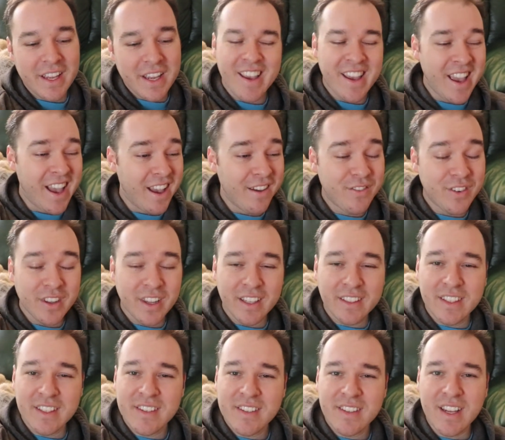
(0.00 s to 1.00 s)
Yeah, if you
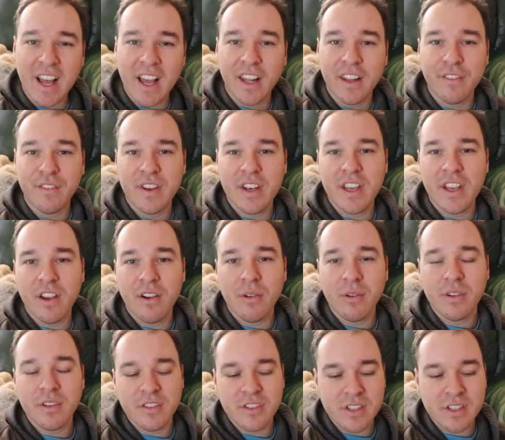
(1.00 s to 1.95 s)
like this style of video,